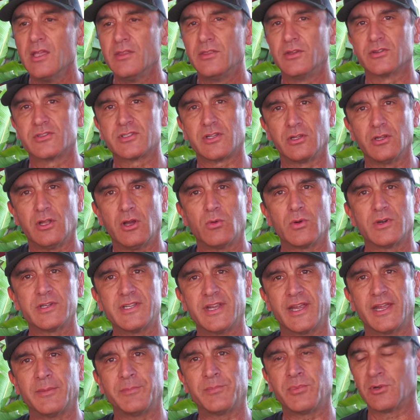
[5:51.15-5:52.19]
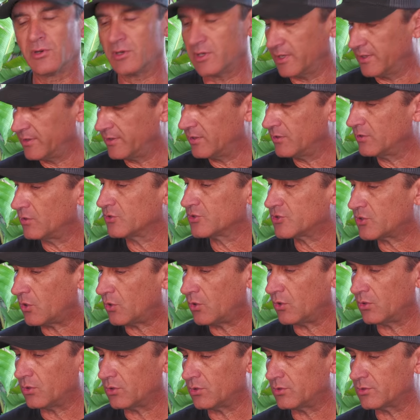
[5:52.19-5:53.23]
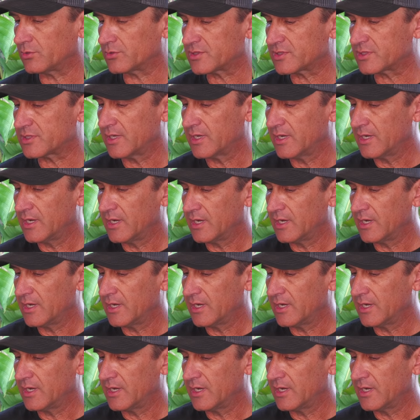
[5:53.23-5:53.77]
There's a lower damper, and then those holes